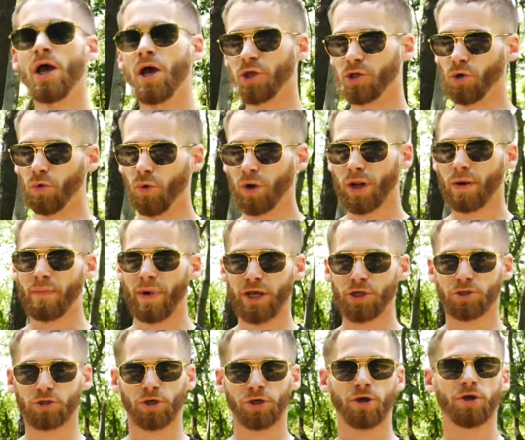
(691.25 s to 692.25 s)
You want to make
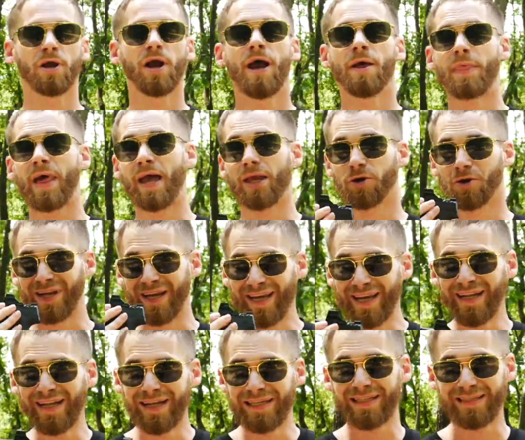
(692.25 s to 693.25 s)
sure that your
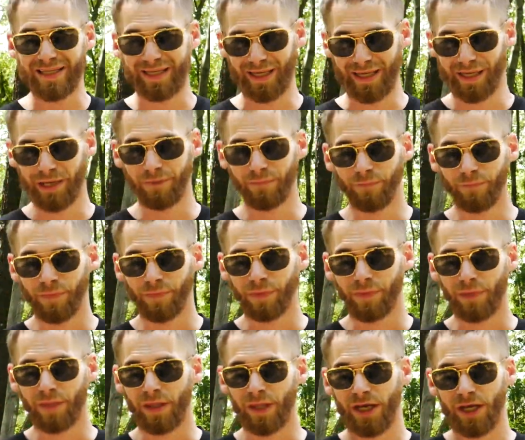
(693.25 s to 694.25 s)
EDC
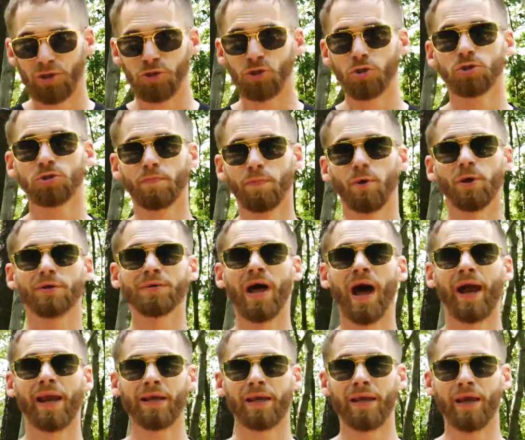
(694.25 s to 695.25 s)
is usable at night.